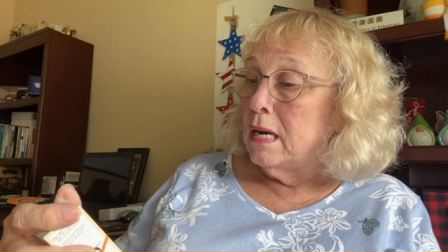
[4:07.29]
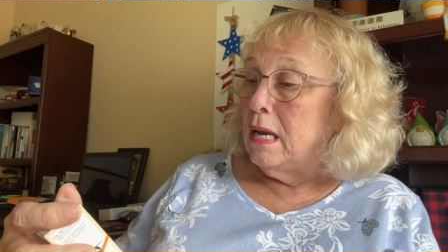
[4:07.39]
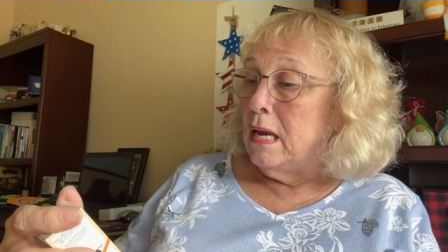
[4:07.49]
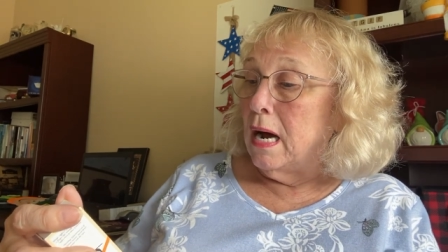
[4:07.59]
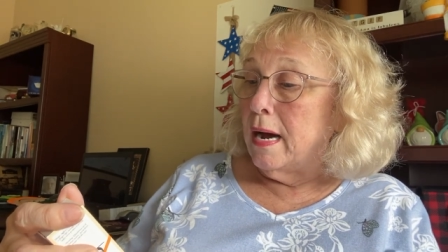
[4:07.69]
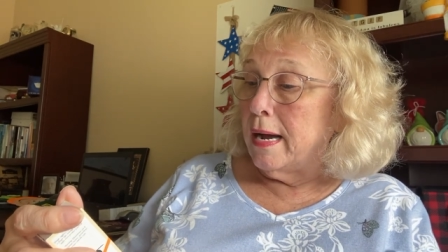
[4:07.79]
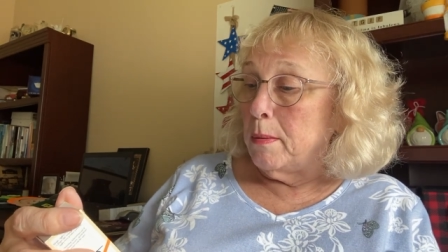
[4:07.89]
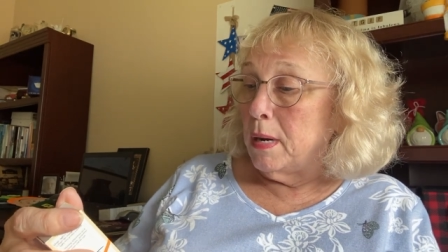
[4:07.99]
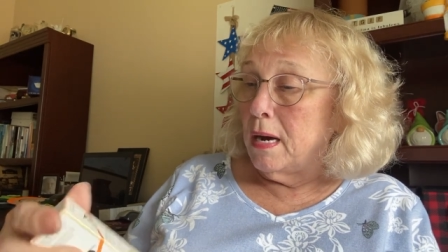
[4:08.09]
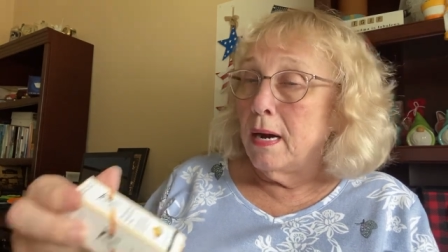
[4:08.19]

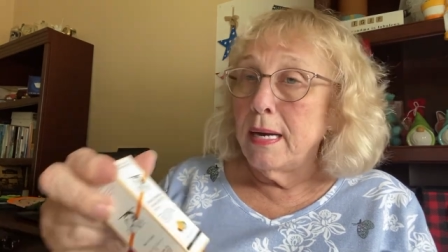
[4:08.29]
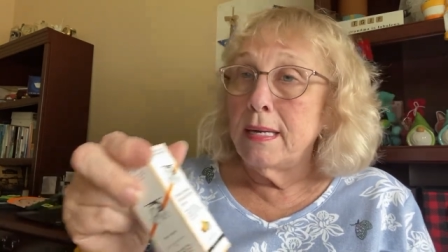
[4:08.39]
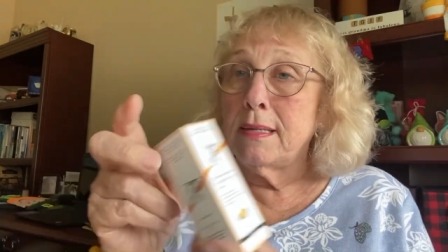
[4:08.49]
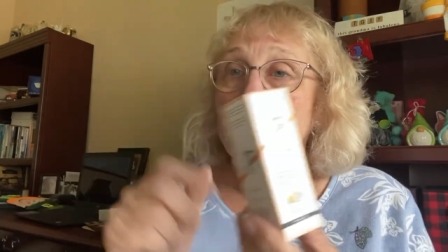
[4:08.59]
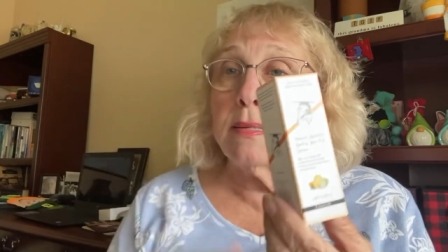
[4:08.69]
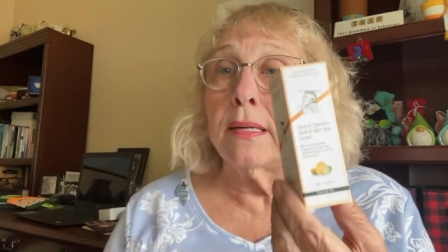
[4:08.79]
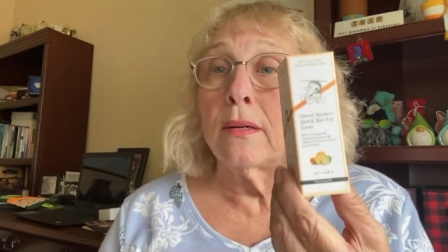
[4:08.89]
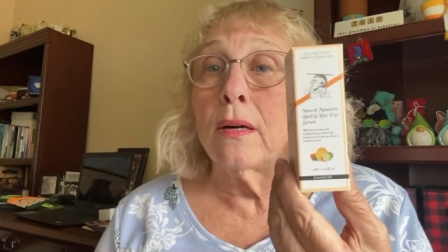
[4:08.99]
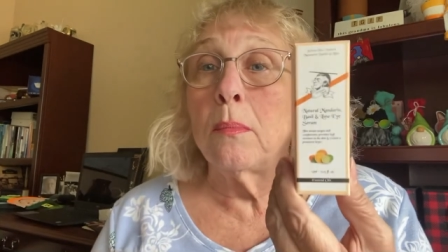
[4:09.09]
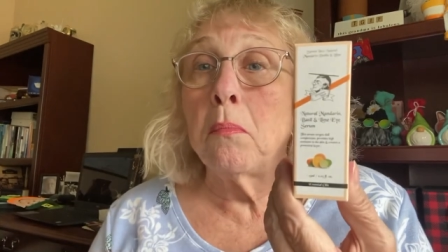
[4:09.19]
Lime Eye
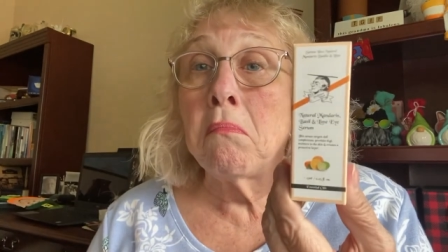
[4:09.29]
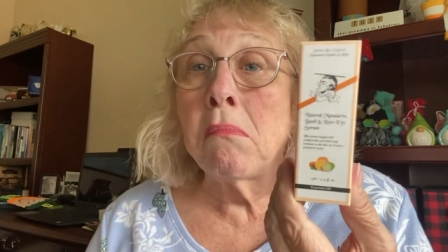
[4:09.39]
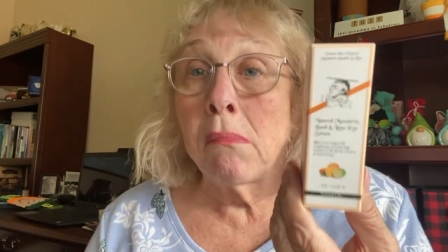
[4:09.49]
Serum.